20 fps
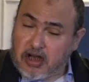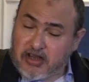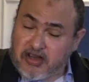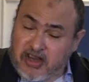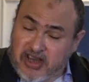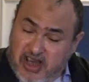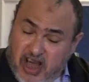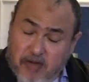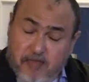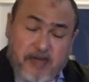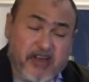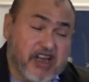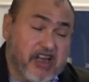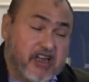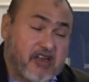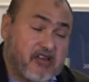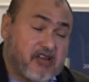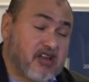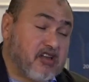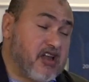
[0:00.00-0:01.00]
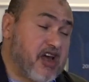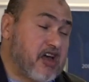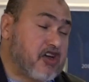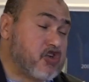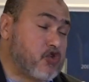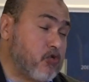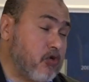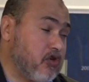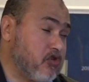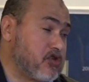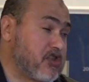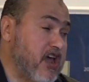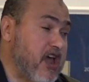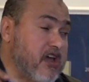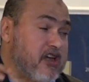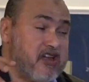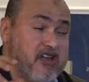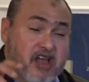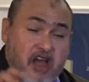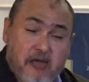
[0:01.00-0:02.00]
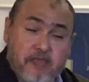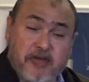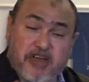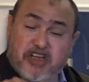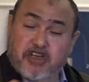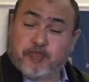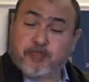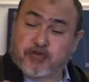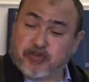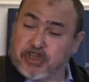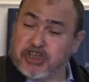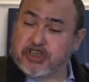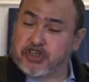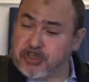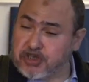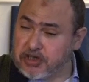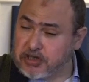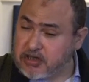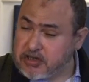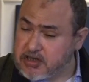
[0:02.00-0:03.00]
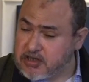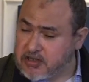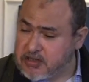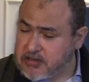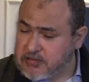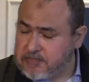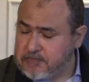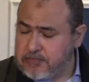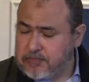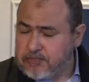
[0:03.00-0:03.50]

Yemeni intellectuals and Yemeni preachers